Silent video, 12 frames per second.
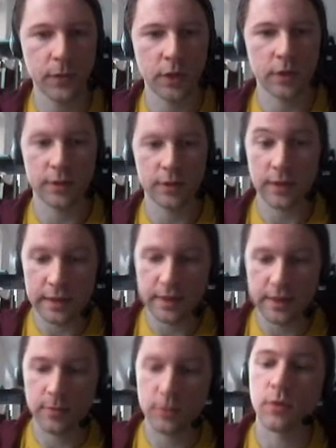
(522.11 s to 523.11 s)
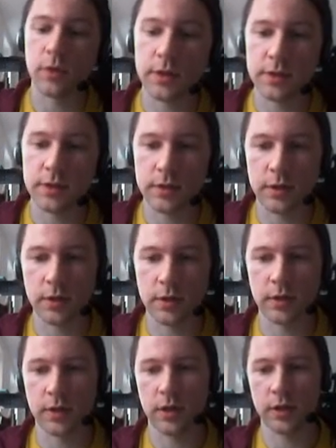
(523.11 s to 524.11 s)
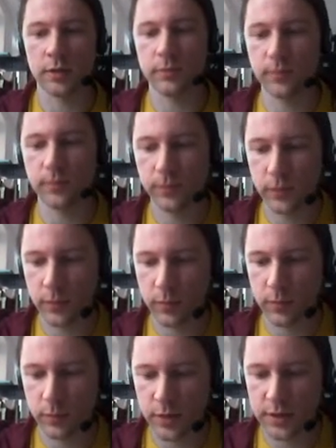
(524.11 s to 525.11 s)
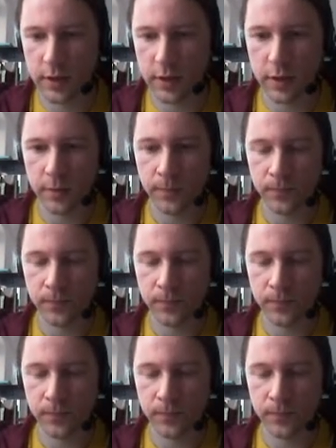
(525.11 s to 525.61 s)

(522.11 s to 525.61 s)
the same score as the random baseline.